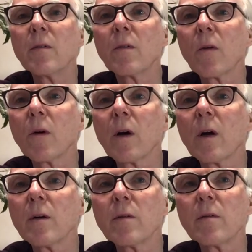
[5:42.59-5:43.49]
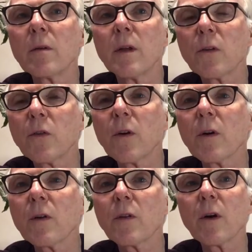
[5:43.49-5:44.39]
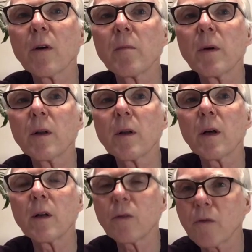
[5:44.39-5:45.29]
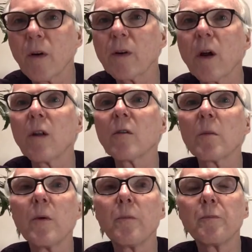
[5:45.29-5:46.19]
for in a series here, but it's very tolerable.